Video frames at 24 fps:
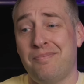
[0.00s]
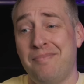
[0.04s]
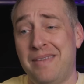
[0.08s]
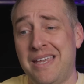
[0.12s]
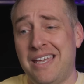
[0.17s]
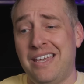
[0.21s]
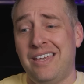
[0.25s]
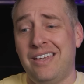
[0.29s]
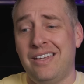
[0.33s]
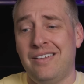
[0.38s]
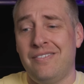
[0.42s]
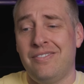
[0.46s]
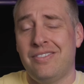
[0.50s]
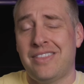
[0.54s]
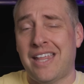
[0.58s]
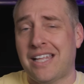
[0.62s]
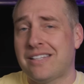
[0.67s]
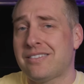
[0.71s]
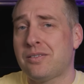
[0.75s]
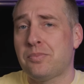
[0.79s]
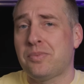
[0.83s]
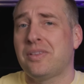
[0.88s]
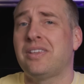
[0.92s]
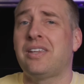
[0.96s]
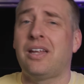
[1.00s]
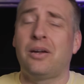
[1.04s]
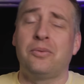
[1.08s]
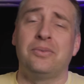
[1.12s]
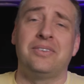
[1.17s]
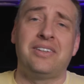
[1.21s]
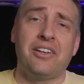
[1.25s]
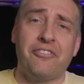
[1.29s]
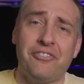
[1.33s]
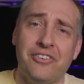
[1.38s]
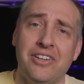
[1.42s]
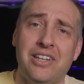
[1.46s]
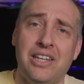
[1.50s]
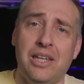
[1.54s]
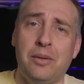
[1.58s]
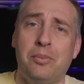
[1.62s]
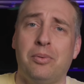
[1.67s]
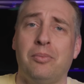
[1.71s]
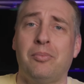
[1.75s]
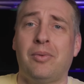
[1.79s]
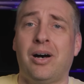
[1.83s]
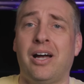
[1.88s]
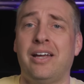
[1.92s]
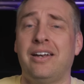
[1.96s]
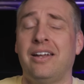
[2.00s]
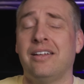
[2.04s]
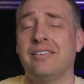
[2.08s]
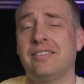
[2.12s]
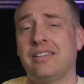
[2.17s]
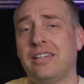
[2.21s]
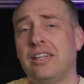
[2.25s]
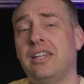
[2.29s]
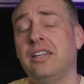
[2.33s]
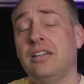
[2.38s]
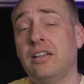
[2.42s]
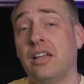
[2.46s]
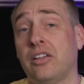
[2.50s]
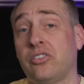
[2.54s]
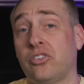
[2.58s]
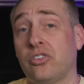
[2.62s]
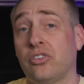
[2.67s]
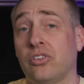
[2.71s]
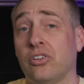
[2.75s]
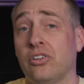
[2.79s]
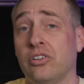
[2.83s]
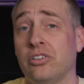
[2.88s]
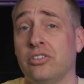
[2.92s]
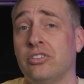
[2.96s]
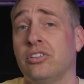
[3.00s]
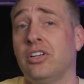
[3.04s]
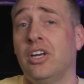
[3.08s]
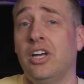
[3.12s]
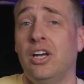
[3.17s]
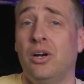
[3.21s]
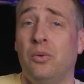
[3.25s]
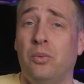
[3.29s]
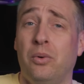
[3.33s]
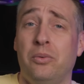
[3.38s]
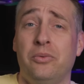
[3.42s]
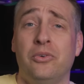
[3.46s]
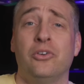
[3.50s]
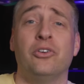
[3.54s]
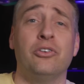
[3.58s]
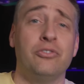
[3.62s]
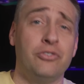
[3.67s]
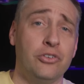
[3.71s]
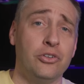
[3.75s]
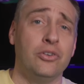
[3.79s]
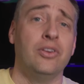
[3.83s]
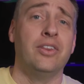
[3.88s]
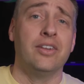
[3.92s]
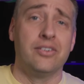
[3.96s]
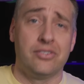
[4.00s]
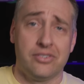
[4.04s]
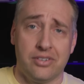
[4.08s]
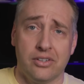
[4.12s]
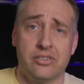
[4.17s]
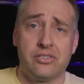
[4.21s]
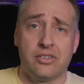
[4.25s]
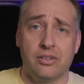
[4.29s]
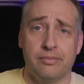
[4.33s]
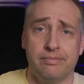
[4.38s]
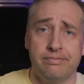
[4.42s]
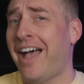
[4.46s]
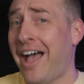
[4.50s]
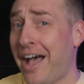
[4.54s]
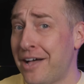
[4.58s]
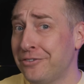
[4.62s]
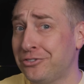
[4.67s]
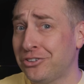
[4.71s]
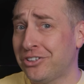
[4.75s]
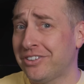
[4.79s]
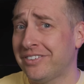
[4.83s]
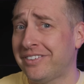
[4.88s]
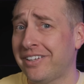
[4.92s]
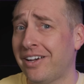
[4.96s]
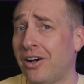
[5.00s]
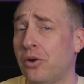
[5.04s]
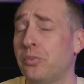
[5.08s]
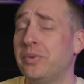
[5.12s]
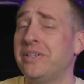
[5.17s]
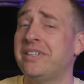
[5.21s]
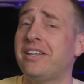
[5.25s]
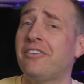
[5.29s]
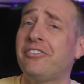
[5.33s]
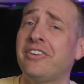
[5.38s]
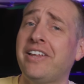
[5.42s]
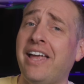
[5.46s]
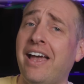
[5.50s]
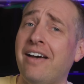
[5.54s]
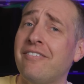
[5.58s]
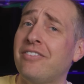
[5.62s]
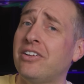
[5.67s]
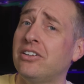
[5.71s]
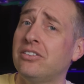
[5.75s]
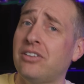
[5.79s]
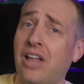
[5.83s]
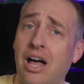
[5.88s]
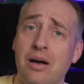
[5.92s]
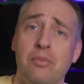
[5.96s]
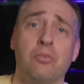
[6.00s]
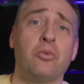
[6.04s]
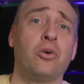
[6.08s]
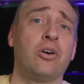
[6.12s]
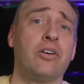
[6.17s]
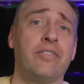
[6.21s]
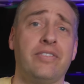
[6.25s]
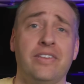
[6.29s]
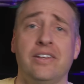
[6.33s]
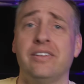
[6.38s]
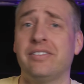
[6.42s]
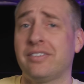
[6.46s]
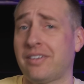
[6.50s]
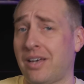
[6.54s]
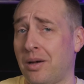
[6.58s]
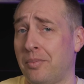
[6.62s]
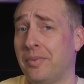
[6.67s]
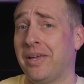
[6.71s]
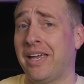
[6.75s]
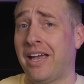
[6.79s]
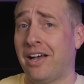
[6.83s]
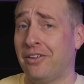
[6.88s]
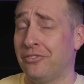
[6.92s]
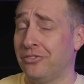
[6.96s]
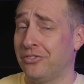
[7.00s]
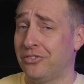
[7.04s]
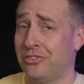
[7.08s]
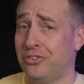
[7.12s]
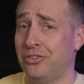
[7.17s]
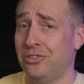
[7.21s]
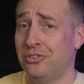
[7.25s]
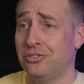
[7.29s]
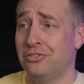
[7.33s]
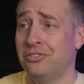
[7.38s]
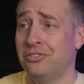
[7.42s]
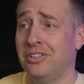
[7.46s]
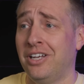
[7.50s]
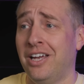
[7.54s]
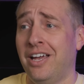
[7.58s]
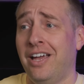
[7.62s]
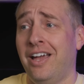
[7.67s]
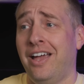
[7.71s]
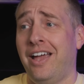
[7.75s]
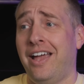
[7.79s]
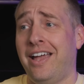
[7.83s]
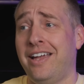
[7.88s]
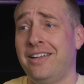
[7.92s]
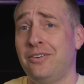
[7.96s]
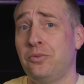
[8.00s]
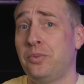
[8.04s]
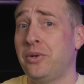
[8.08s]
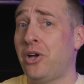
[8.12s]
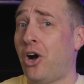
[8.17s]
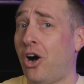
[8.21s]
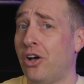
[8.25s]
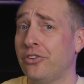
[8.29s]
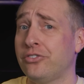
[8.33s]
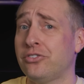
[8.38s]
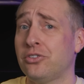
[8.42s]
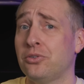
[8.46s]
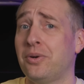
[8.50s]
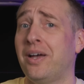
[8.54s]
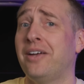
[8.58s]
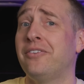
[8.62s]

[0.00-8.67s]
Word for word: to me, that's something that I would definitely keep in mind as a key lesson learned when we reviewed this system. As you can tell, we definitely have a lot more of these coming out soon. And we also